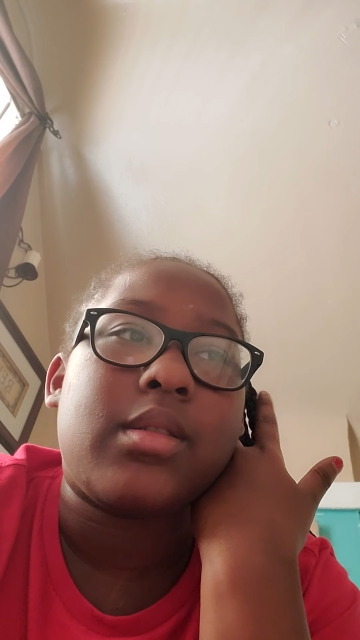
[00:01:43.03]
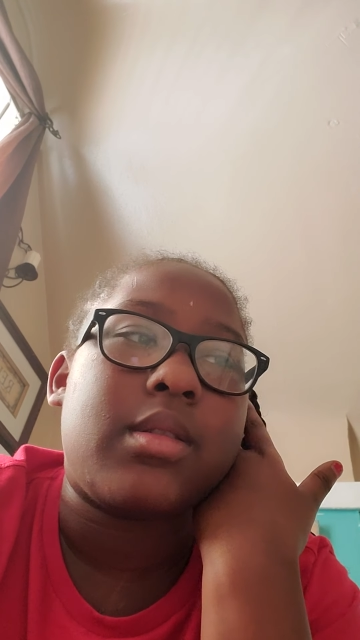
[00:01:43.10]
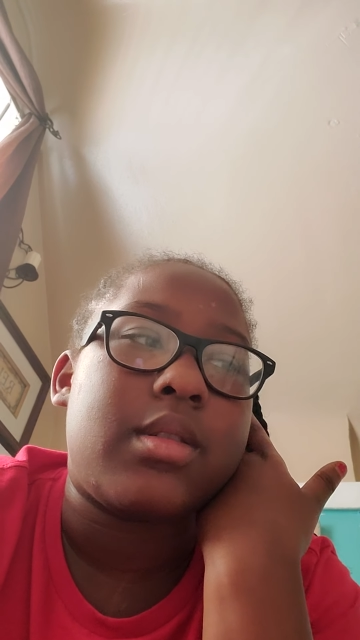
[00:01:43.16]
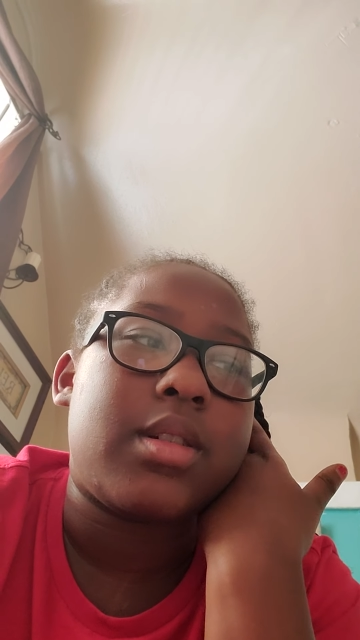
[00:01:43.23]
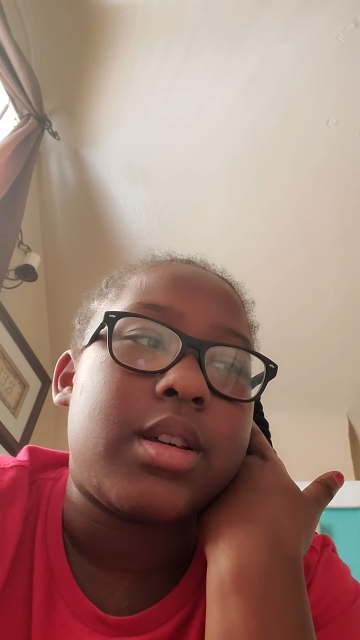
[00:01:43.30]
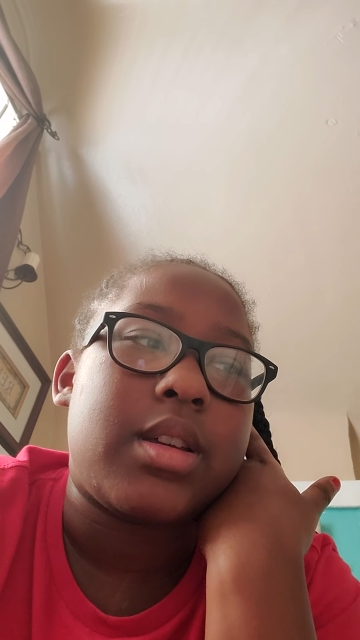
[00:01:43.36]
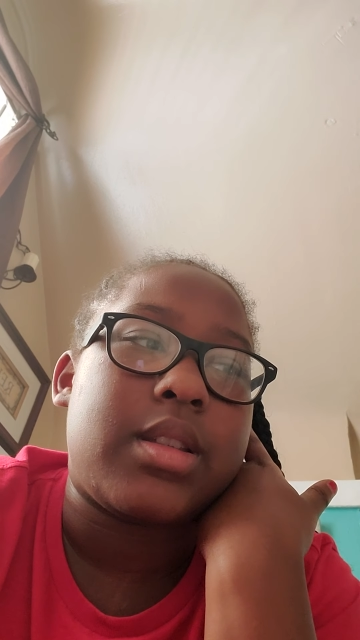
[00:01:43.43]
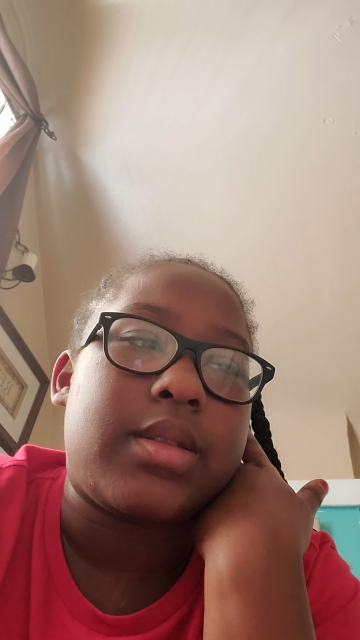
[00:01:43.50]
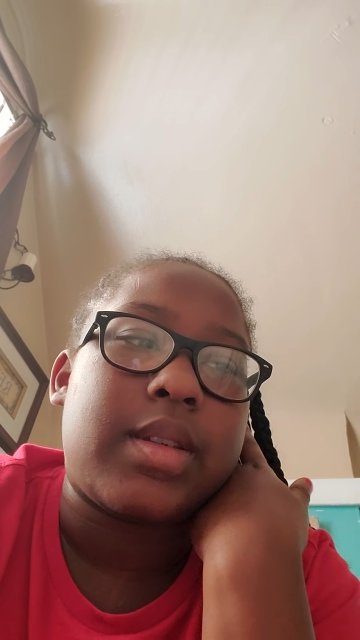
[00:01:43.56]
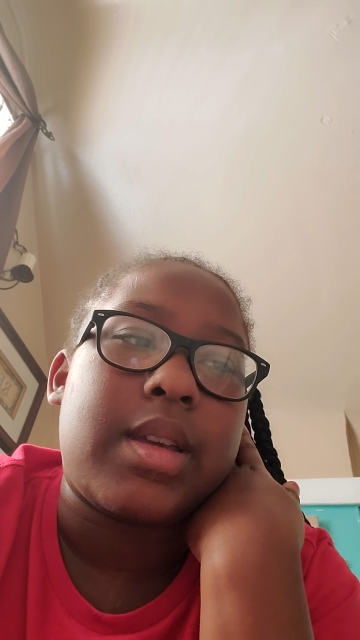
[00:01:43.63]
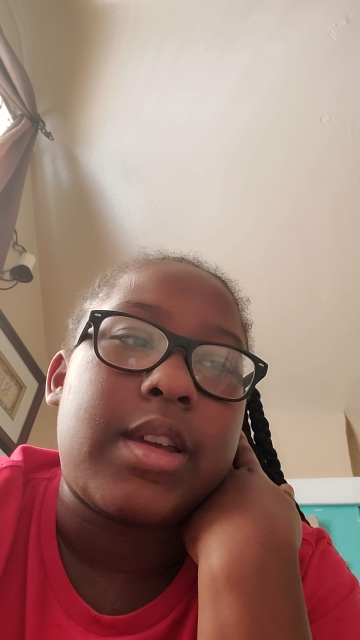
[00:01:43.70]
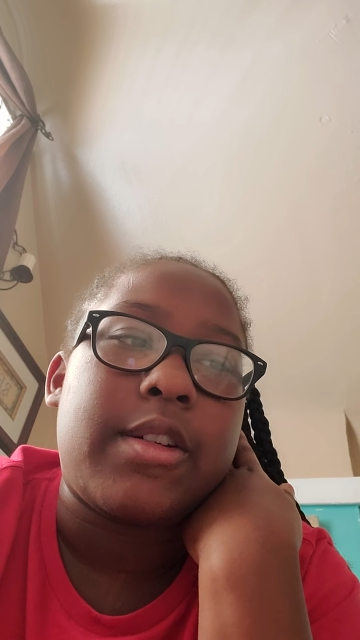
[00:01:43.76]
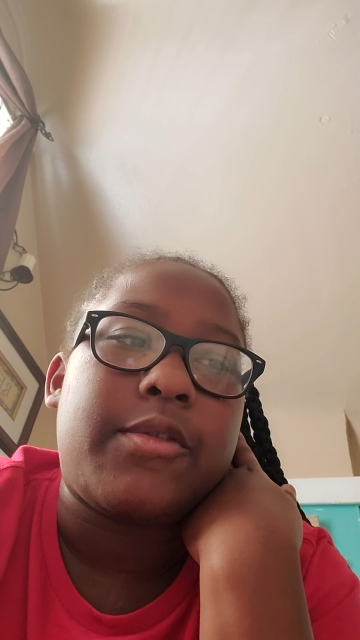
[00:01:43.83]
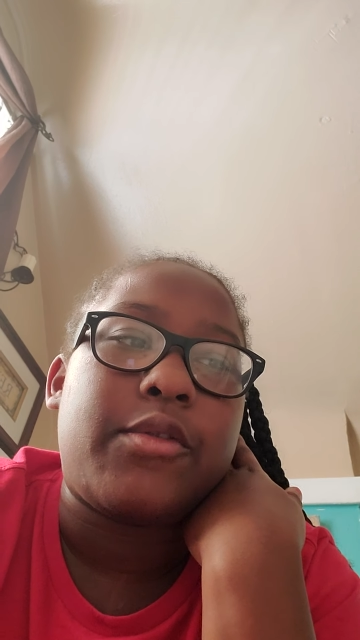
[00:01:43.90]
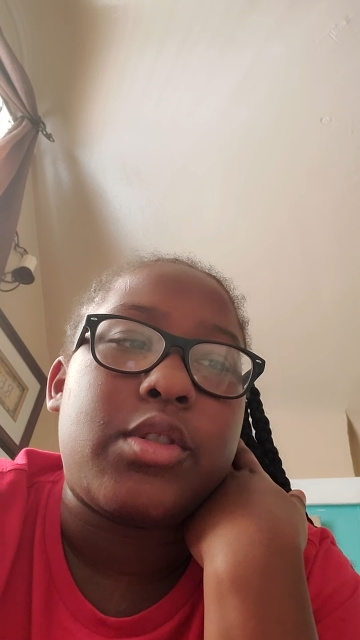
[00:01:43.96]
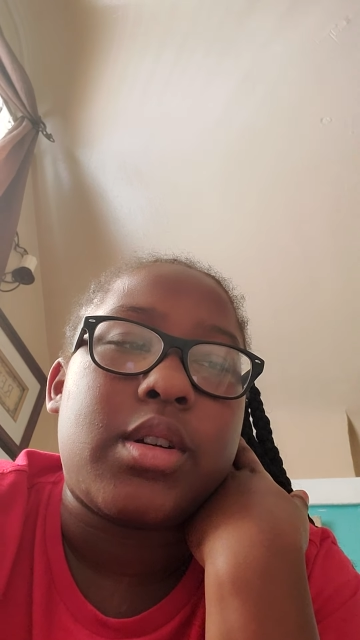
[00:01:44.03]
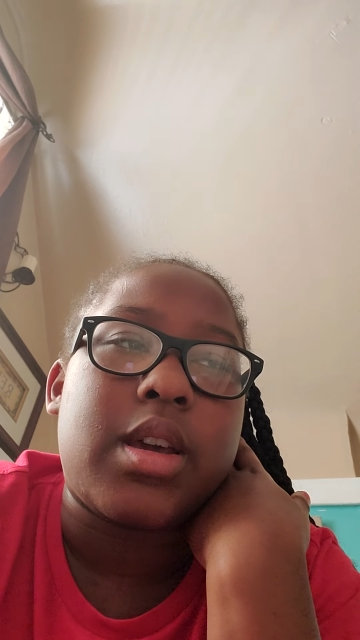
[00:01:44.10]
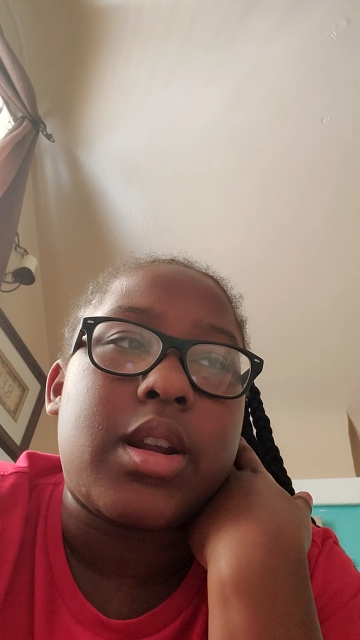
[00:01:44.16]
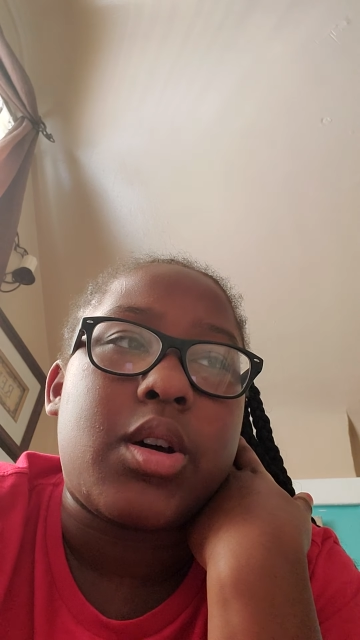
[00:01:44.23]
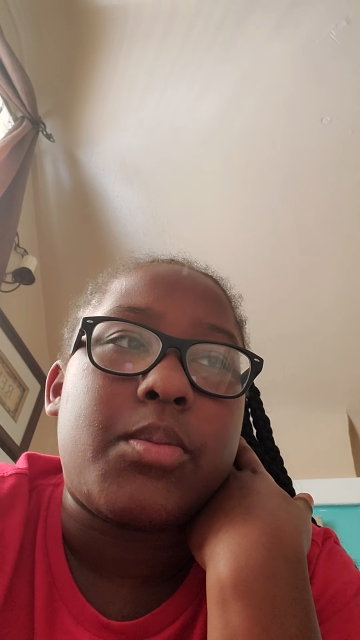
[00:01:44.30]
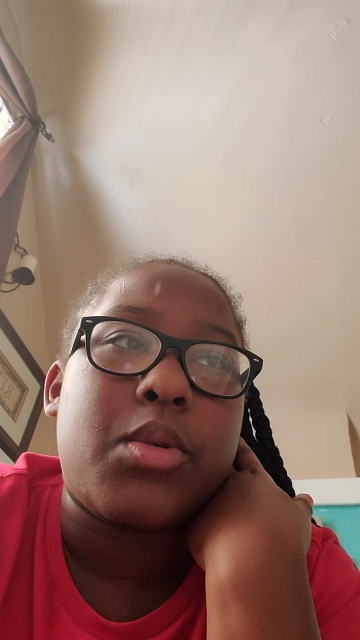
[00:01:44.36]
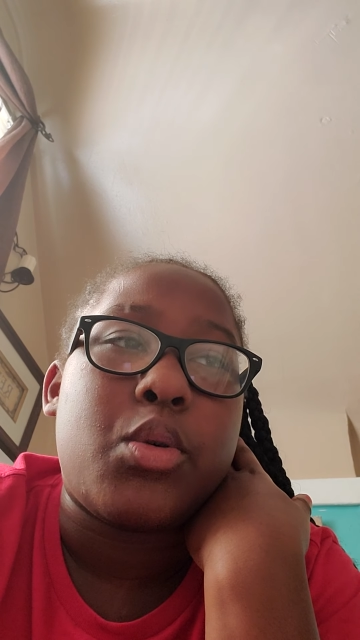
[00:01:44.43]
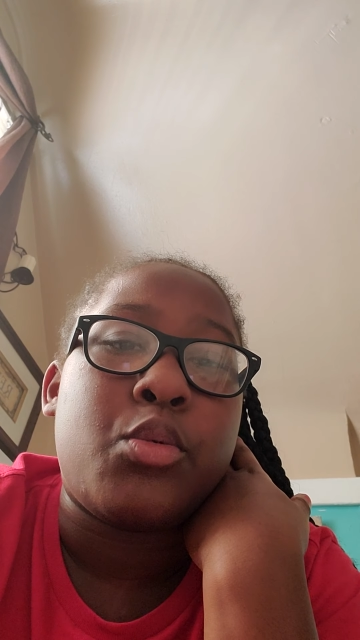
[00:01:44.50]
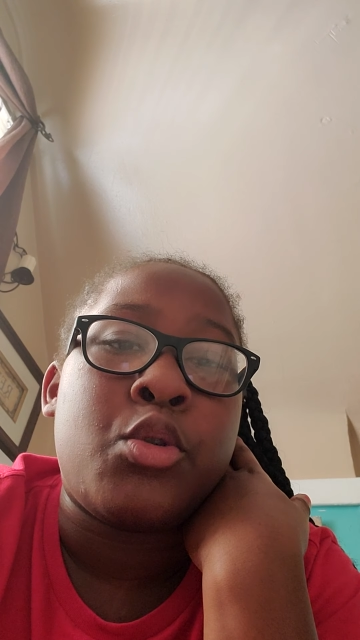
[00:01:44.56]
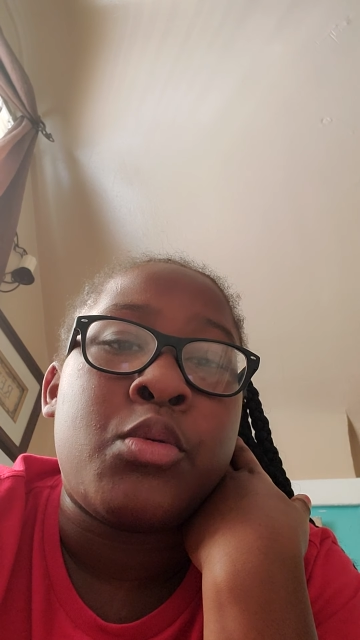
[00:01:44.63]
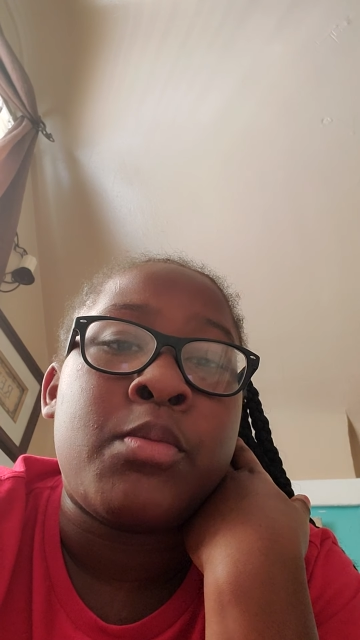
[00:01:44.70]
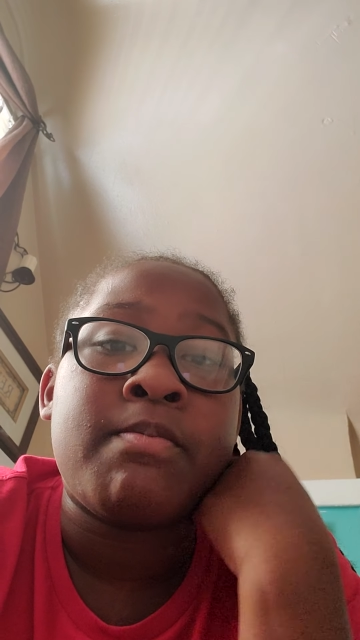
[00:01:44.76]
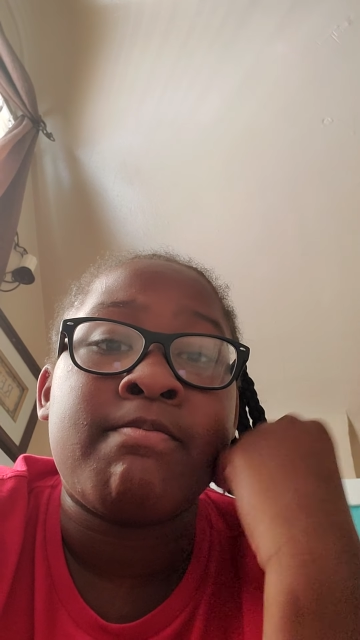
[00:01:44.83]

because I have Fortnite on mobile.